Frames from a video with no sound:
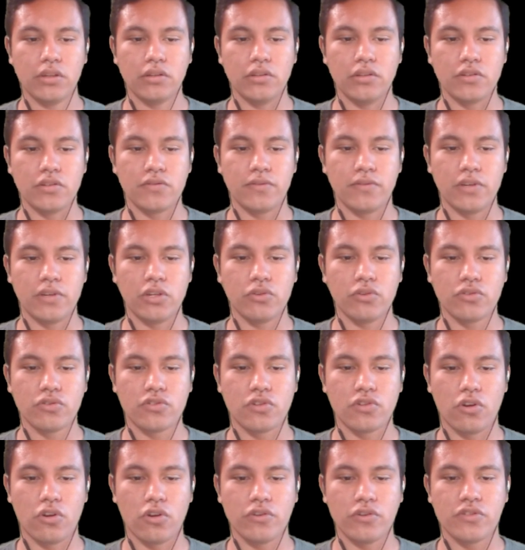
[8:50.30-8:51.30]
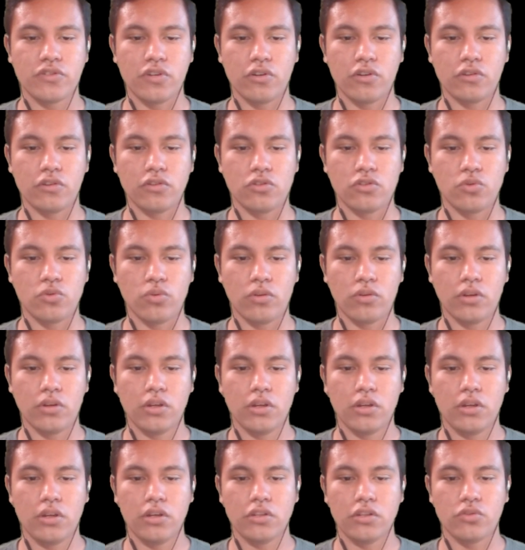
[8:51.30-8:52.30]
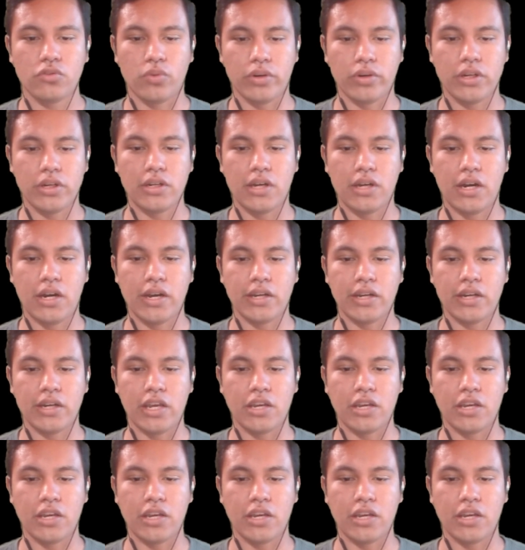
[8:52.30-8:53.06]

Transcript: This video starts on 29